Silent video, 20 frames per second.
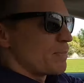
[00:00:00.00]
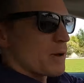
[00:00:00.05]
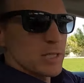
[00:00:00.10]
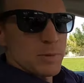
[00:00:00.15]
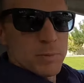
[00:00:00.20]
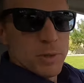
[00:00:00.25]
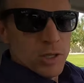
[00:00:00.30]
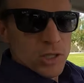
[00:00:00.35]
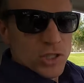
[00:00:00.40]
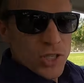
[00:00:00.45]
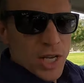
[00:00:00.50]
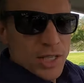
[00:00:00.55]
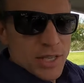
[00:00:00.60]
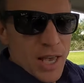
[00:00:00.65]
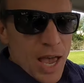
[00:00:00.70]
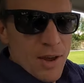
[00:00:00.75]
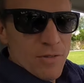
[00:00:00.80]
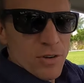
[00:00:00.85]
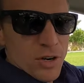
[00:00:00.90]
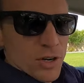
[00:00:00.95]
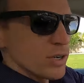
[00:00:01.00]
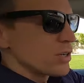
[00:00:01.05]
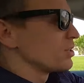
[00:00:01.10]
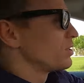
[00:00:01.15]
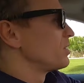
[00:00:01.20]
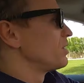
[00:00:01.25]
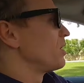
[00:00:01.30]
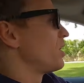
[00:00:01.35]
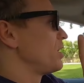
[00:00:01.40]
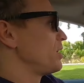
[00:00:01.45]
the best milkshakes ever,
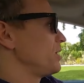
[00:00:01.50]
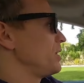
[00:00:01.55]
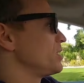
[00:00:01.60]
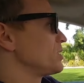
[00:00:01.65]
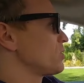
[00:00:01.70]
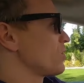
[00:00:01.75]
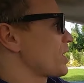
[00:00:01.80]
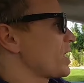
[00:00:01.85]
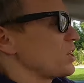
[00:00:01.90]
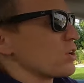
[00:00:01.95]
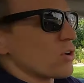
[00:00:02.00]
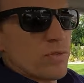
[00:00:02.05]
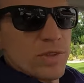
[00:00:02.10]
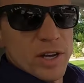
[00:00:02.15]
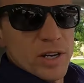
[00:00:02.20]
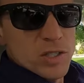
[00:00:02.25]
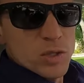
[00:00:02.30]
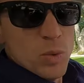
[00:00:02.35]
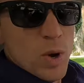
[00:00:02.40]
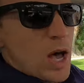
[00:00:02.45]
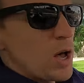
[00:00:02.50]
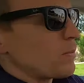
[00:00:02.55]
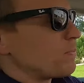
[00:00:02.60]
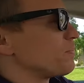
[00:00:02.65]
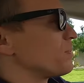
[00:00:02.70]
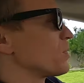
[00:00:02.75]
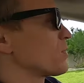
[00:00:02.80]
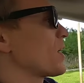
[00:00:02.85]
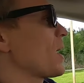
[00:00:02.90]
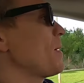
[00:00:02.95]
is located over there as
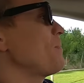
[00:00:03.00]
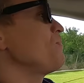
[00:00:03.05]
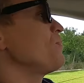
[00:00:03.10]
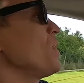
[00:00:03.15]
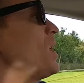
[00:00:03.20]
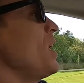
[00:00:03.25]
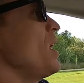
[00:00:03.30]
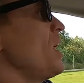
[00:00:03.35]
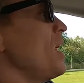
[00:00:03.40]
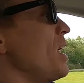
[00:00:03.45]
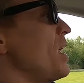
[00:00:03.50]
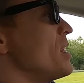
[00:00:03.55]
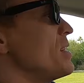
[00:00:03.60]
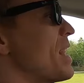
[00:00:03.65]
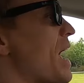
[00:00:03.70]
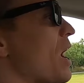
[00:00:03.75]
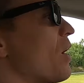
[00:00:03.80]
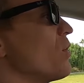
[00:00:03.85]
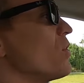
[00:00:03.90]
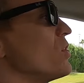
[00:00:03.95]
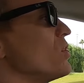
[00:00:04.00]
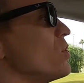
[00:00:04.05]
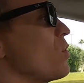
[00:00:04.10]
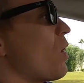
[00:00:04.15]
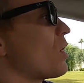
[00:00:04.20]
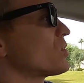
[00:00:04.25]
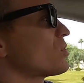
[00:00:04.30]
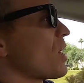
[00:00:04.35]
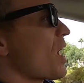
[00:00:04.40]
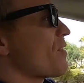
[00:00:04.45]
well, okay? Now,
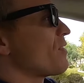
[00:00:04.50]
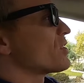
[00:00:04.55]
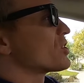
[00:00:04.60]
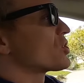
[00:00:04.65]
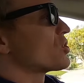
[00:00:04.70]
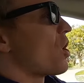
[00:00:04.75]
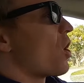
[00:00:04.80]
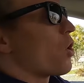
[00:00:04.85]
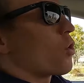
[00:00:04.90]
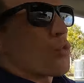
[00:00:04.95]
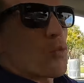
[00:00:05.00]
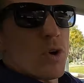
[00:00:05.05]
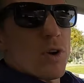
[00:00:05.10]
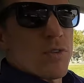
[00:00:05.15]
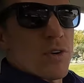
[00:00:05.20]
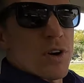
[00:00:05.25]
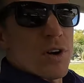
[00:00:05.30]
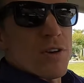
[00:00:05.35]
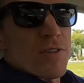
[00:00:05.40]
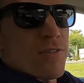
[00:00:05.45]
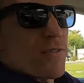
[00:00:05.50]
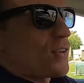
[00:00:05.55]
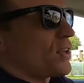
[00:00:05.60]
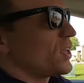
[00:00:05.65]
you also have the Salt River